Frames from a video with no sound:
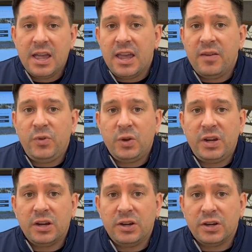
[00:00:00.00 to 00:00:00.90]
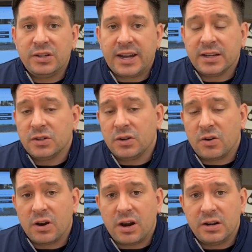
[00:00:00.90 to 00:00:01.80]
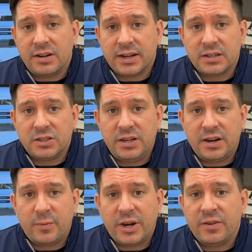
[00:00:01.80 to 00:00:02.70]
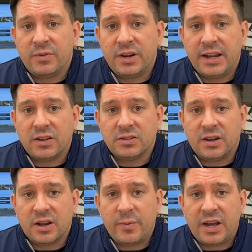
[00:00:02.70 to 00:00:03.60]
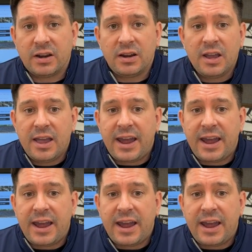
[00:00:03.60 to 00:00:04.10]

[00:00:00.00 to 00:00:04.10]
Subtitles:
If you hear your doctor or our doctors here at Brighton Foot and Ankle talk about it,